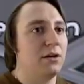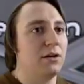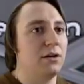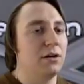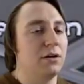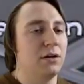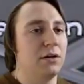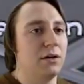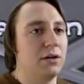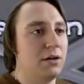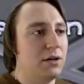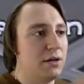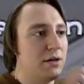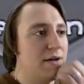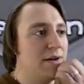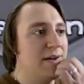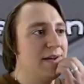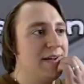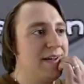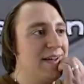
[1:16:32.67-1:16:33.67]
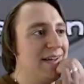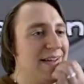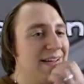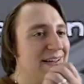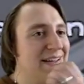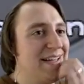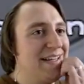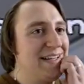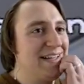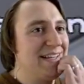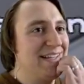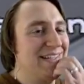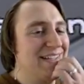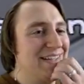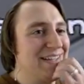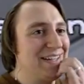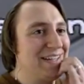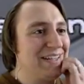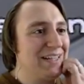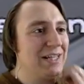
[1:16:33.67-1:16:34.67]
Ugh.
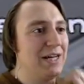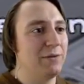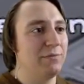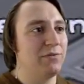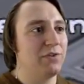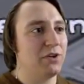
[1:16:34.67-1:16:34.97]
Stun club